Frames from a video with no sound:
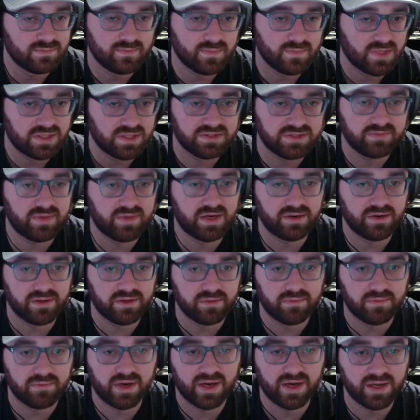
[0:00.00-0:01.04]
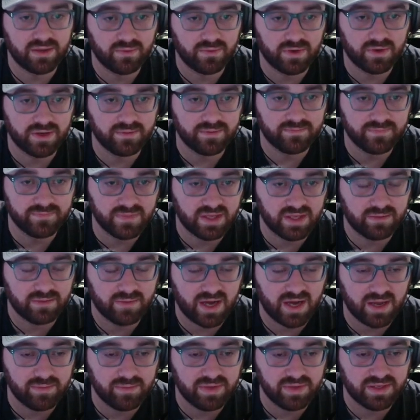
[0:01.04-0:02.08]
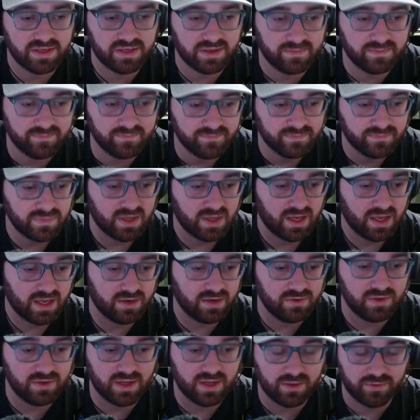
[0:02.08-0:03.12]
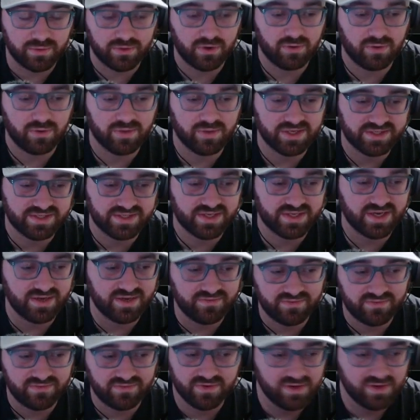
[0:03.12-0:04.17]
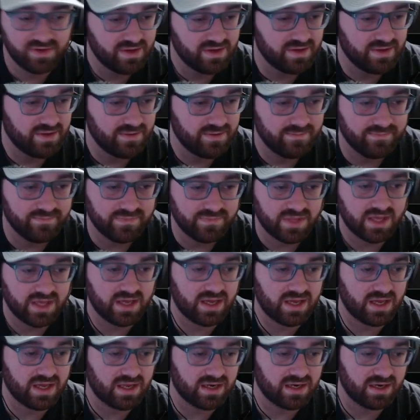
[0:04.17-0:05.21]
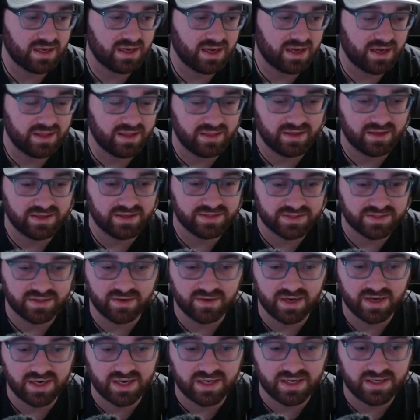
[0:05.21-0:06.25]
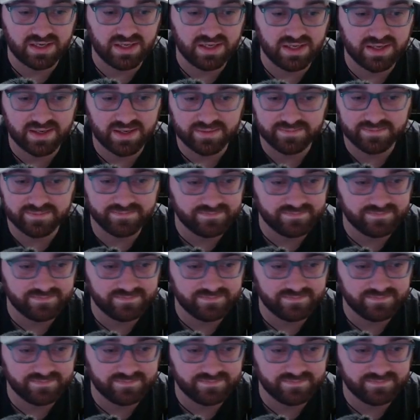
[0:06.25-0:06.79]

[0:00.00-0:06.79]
It's better than buying one, in my opinion. I do that with all my stuff, and I think it's a great idea.